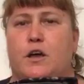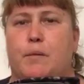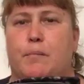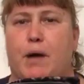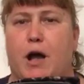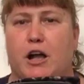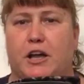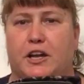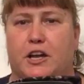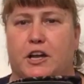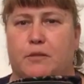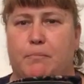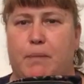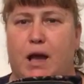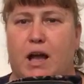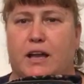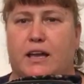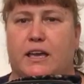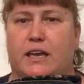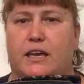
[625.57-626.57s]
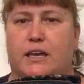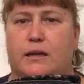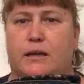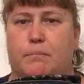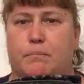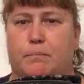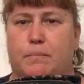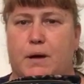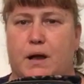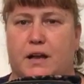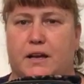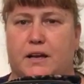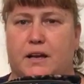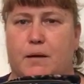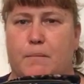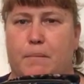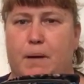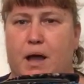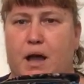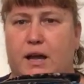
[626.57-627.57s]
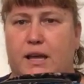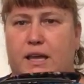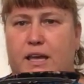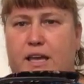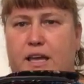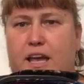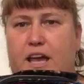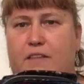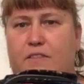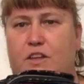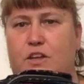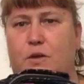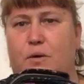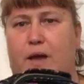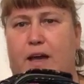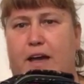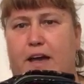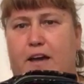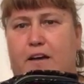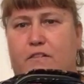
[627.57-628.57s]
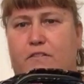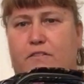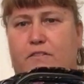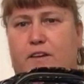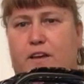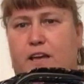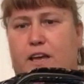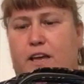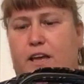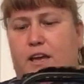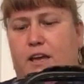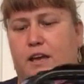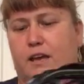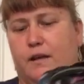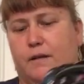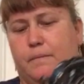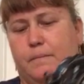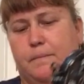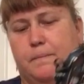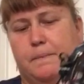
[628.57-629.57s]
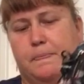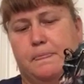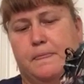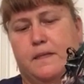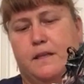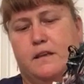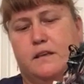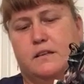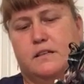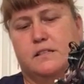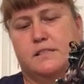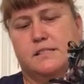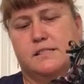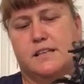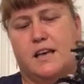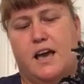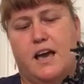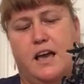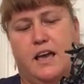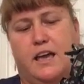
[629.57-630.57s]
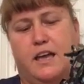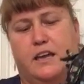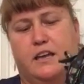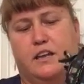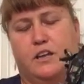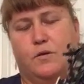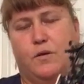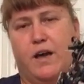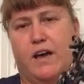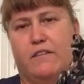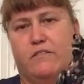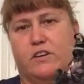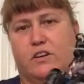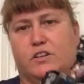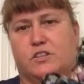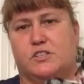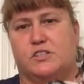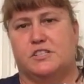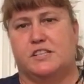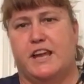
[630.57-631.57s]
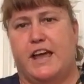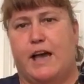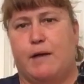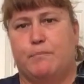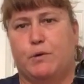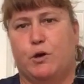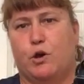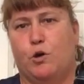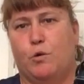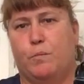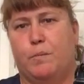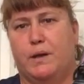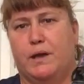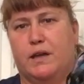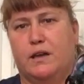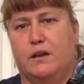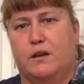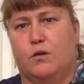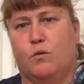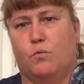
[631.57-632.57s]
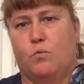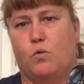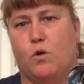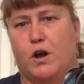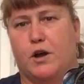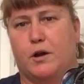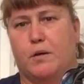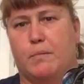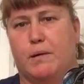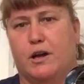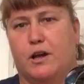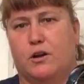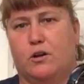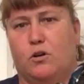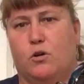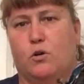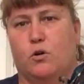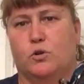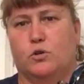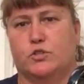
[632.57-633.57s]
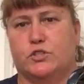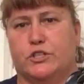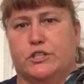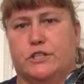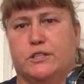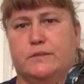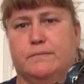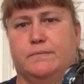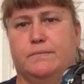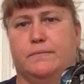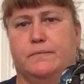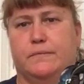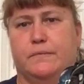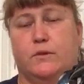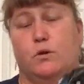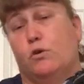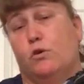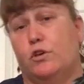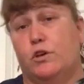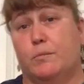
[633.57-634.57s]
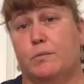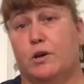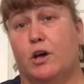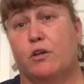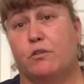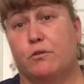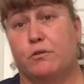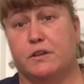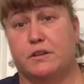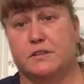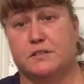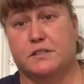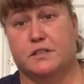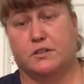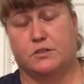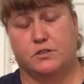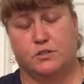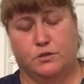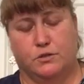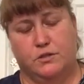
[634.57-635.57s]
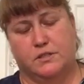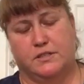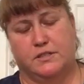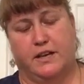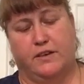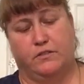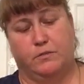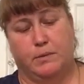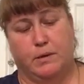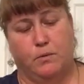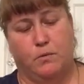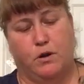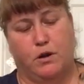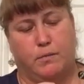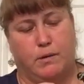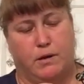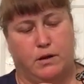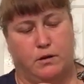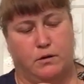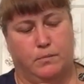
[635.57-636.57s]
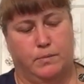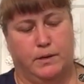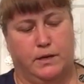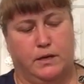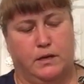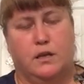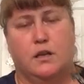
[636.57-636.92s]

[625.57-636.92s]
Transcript: pocket on pocket pocket on pocket, and then you have a side, you have your snap open water bottle holder, or you can put other things there too. It doesn't have to be a water bottle, but